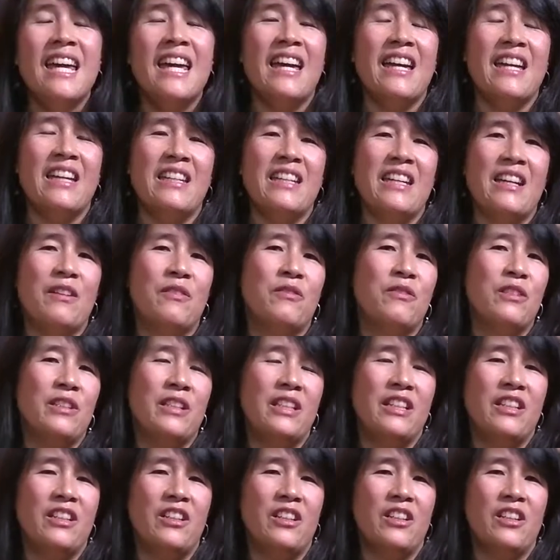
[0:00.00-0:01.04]
and every
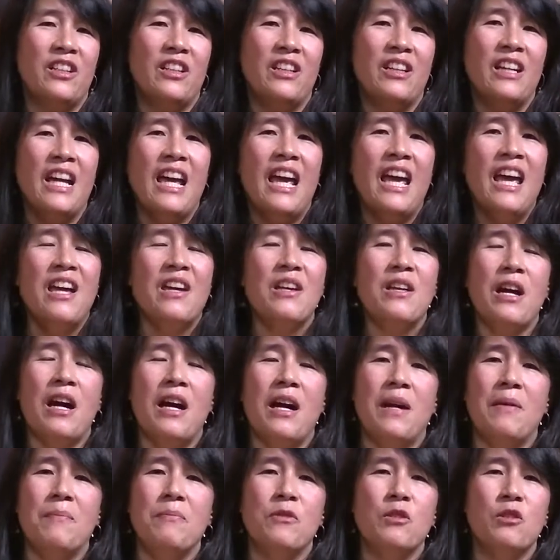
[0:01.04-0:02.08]
year
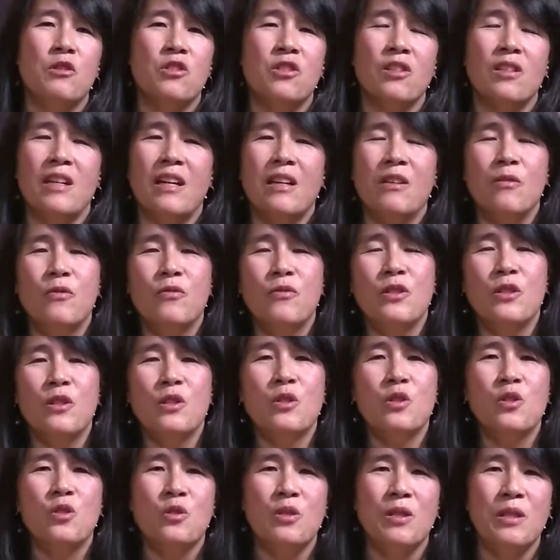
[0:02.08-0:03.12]
there's a lot of field
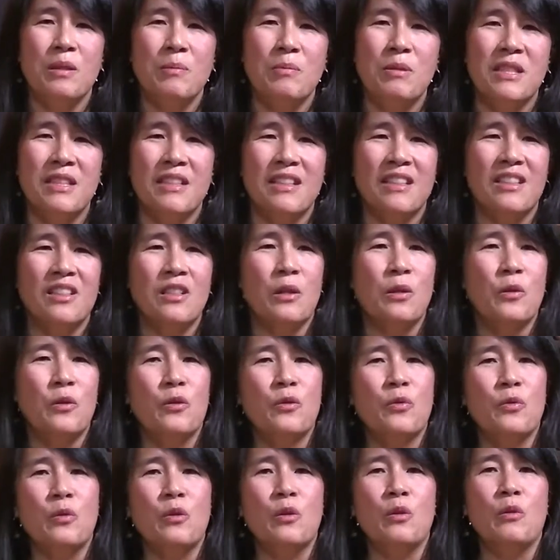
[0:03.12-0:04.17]
trips that go
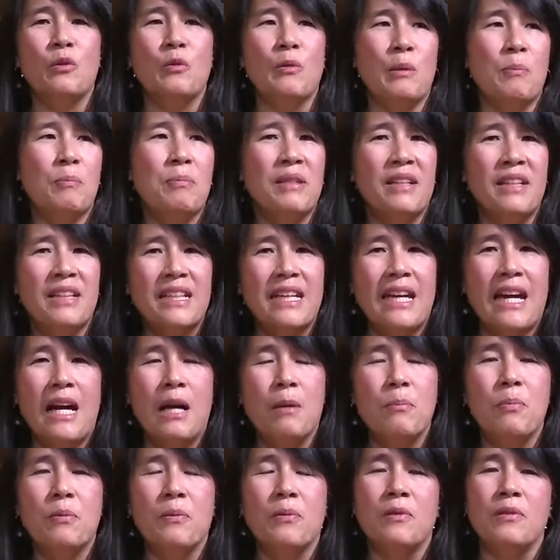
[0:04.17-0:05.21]
through. We pick
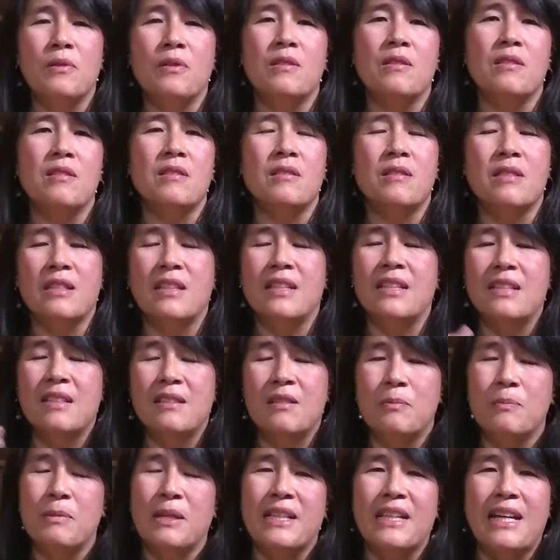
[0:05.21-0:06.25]
apples, the kids
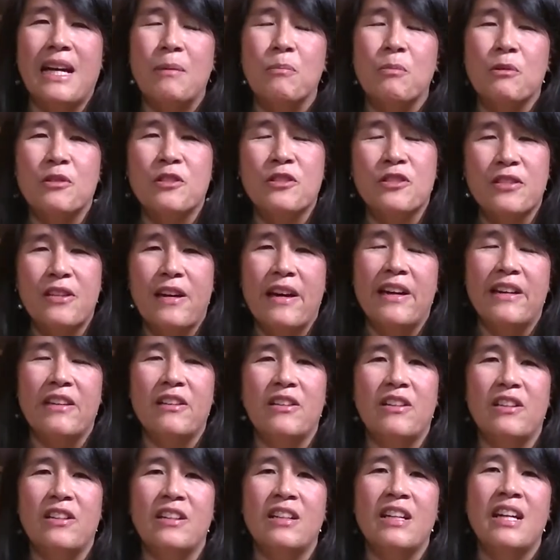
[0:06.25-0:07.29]
make apple
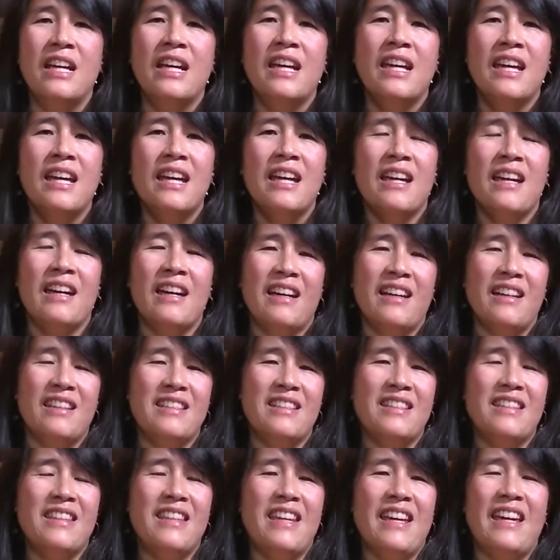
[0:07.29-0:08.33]
cider, and
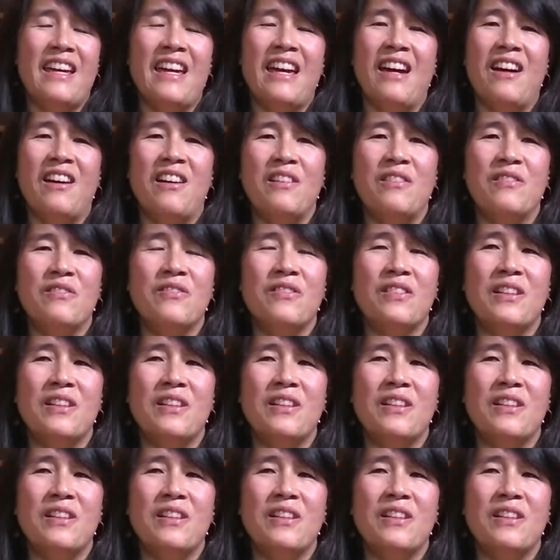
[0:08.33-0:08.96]
they have